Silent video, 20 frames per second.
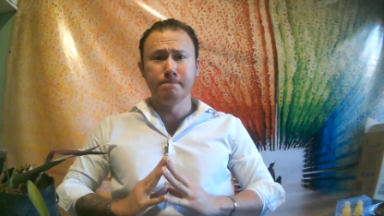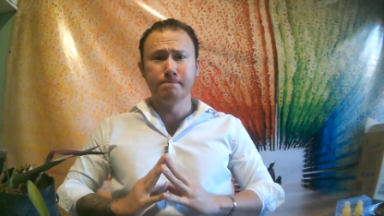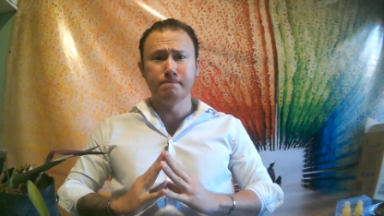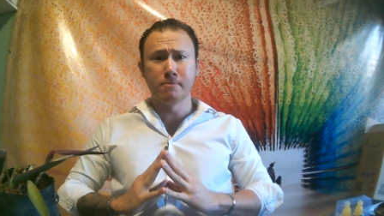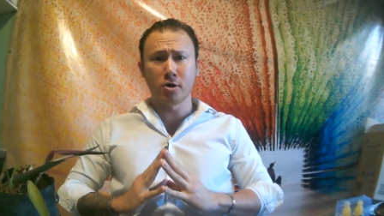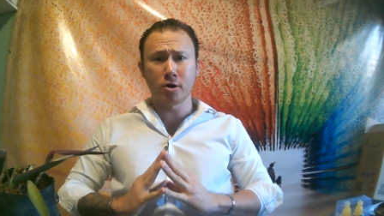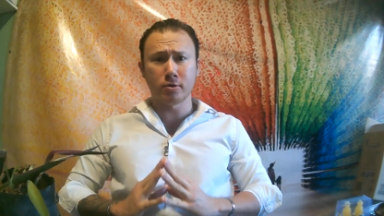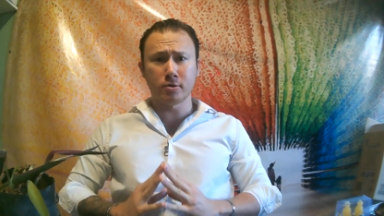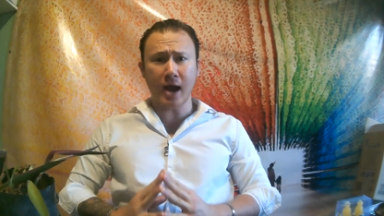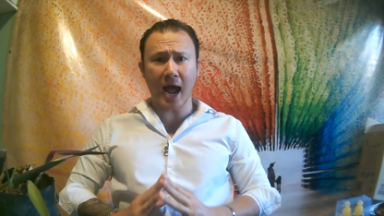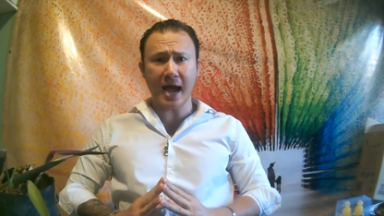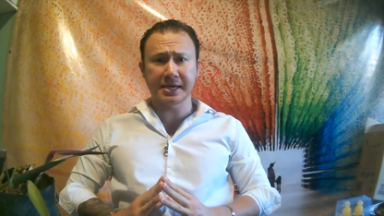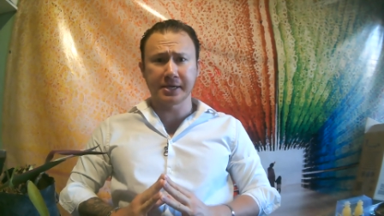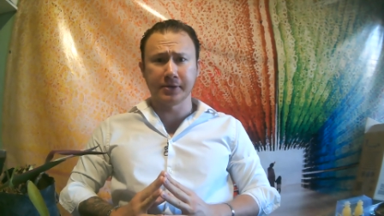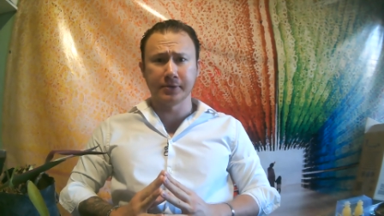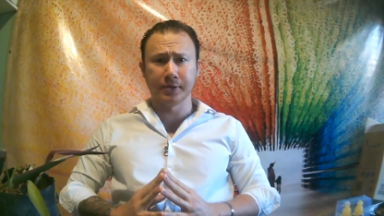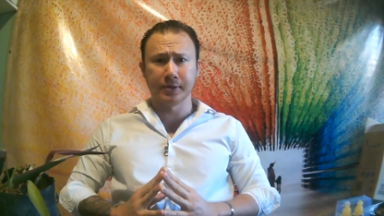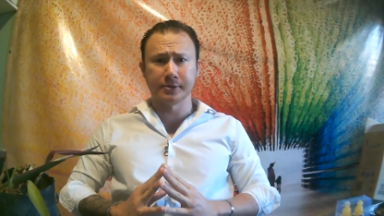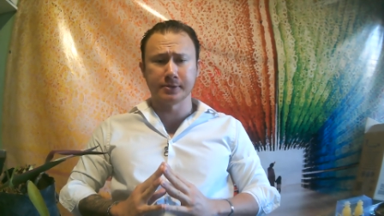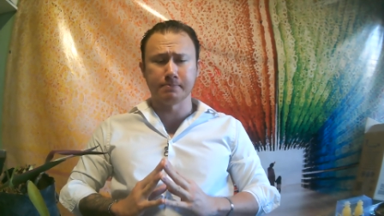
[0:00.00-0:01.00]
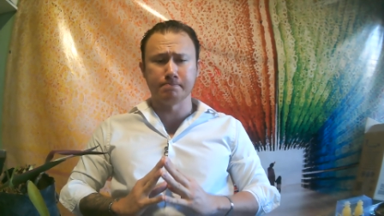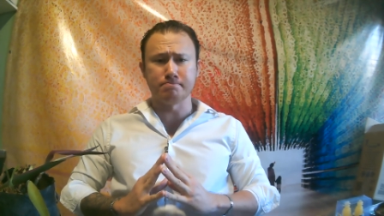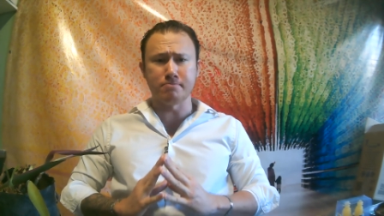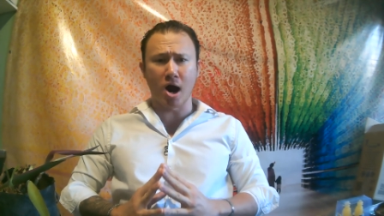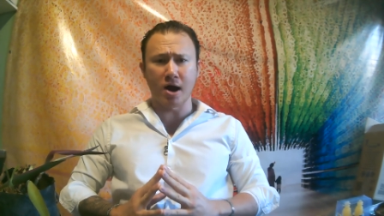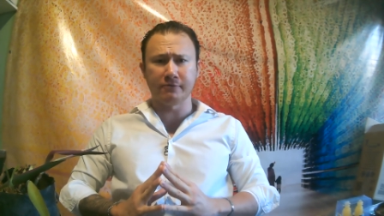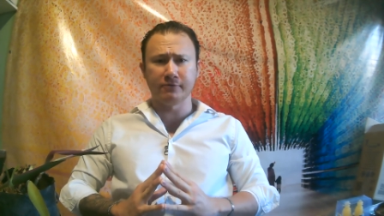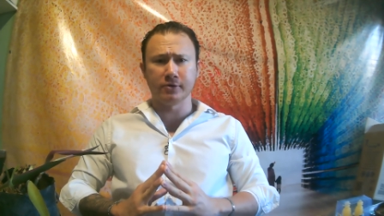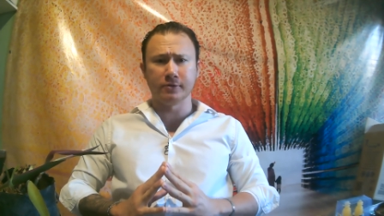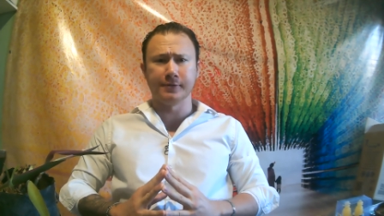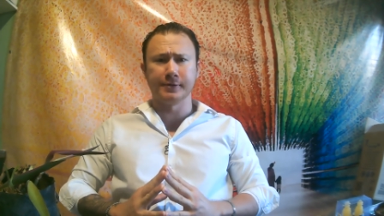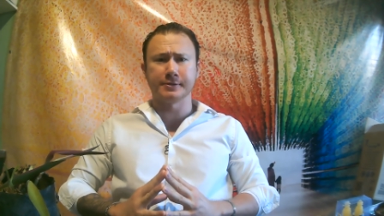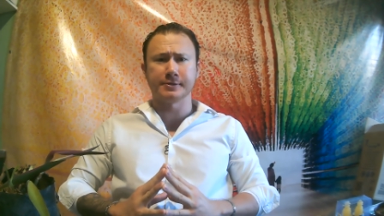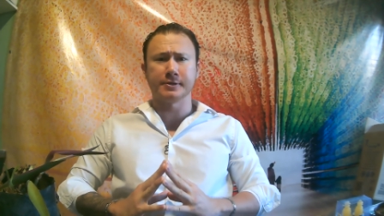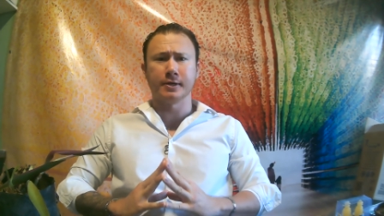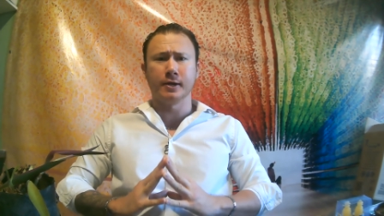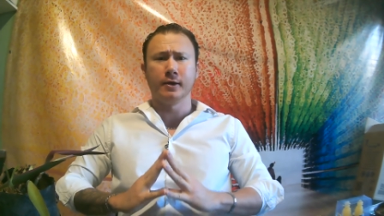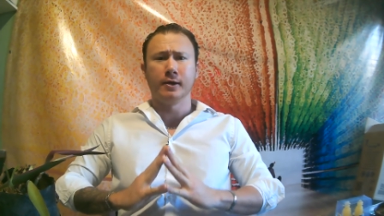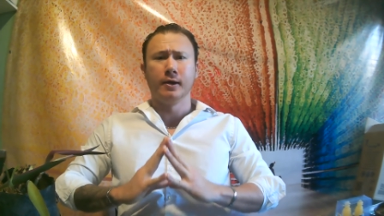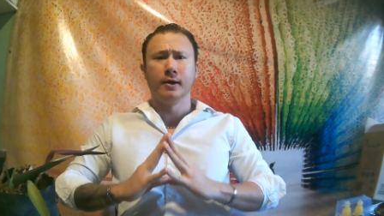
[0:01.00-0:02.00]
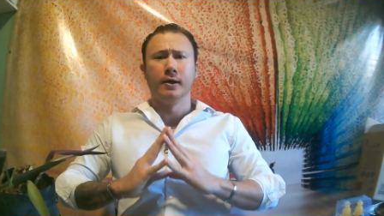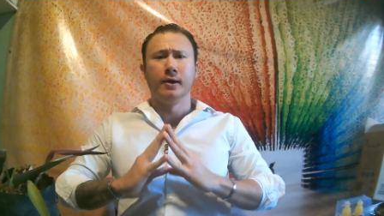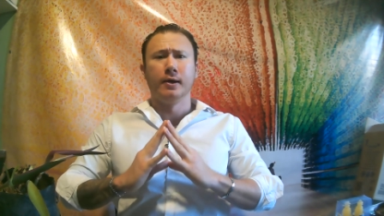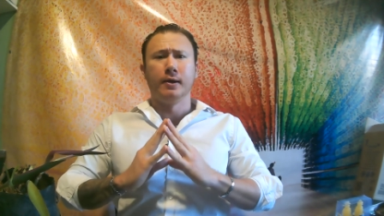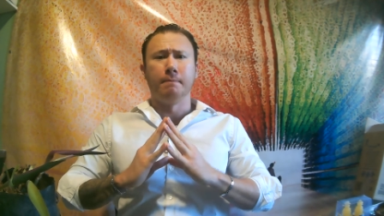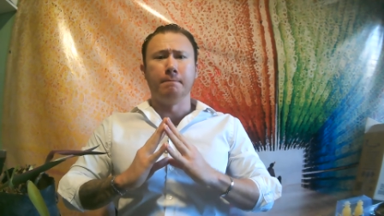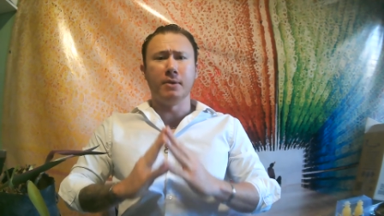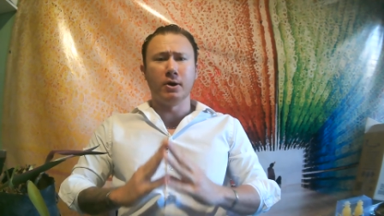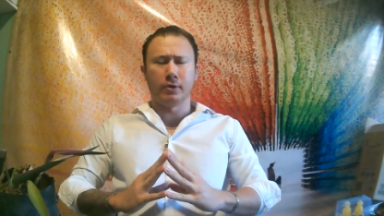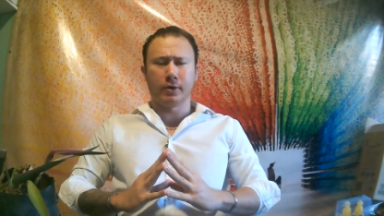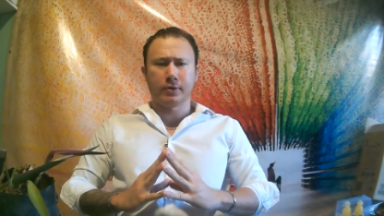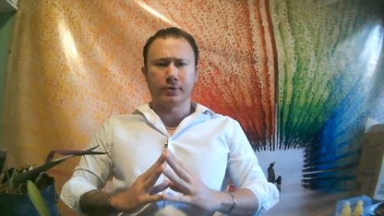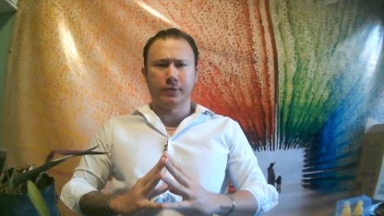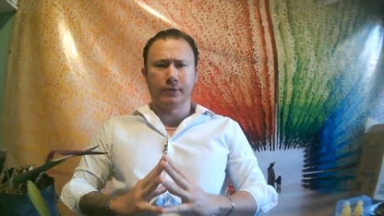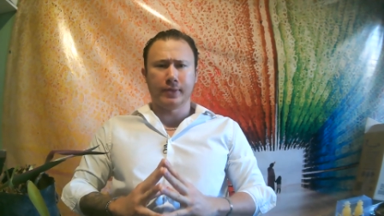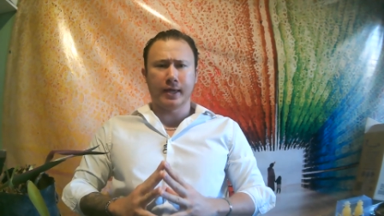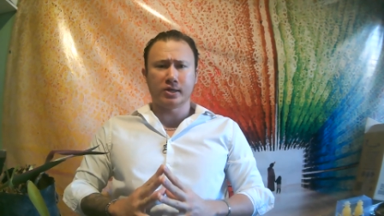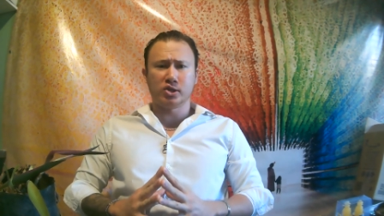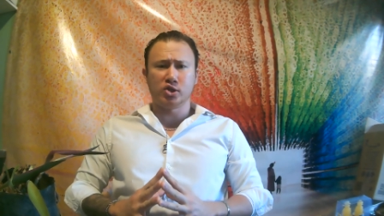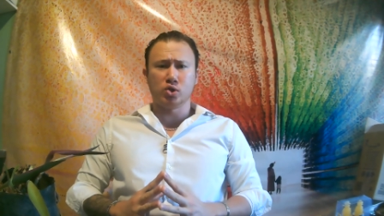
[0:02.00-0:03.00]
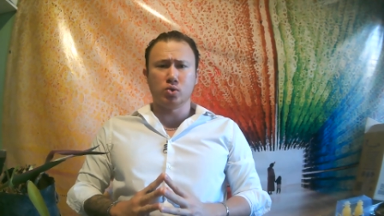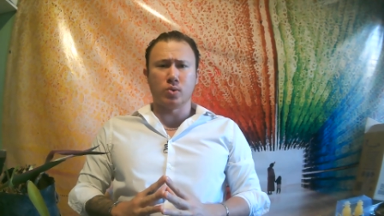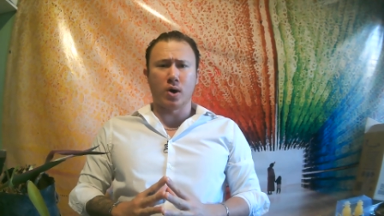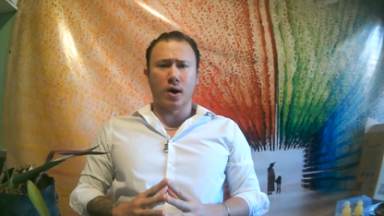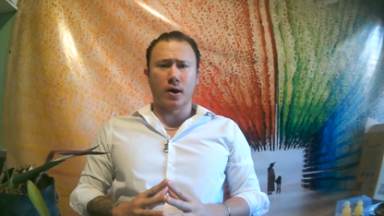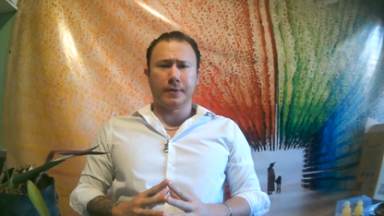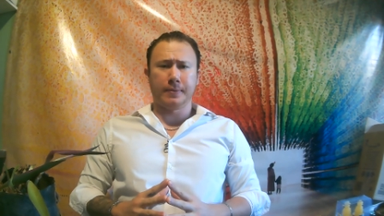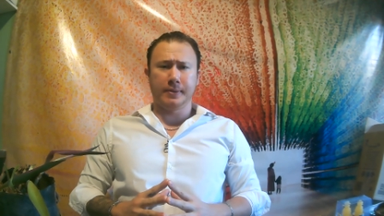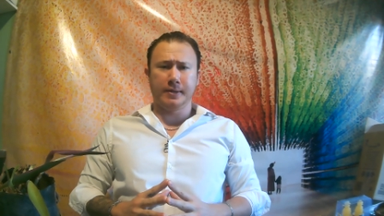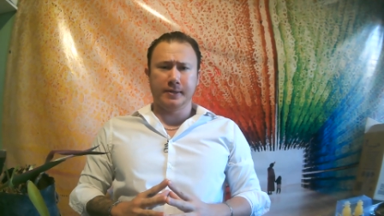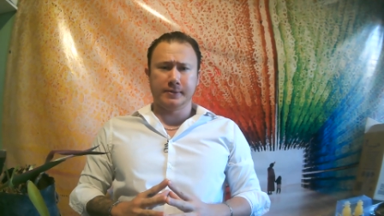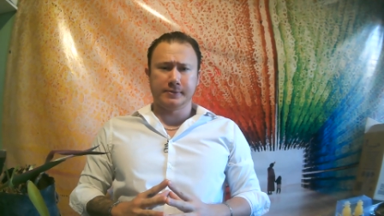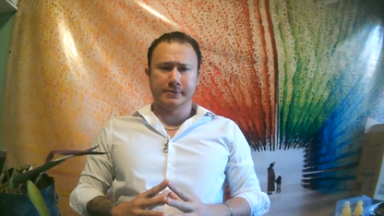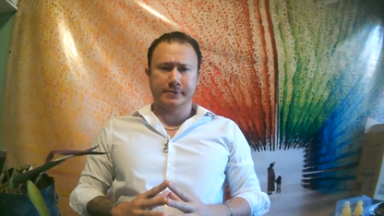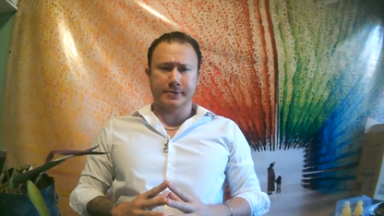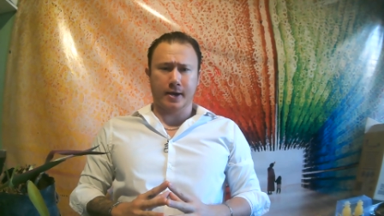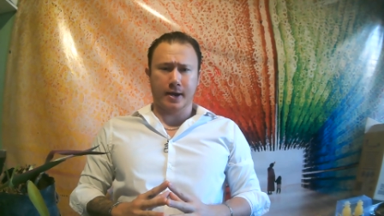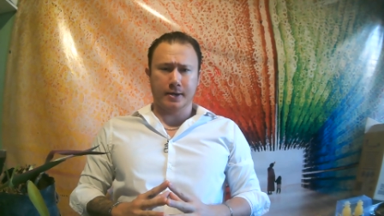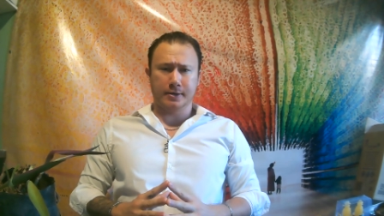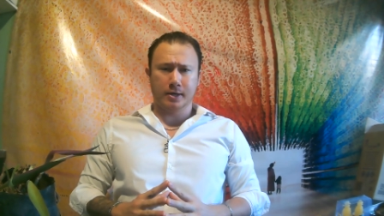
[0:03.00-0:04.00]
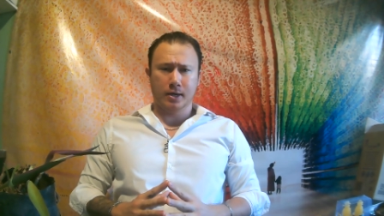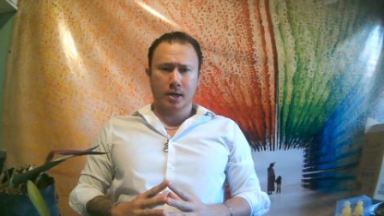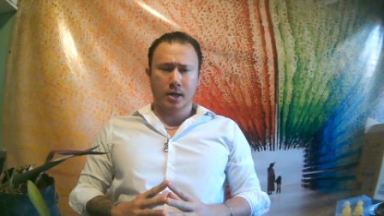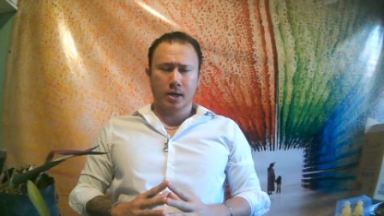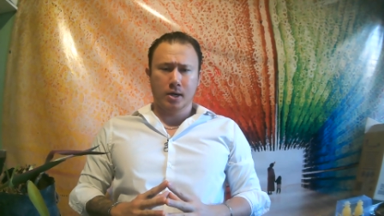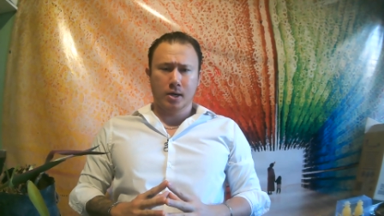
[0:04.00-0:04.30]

miraculous, marvelous miracle that you are on the inside,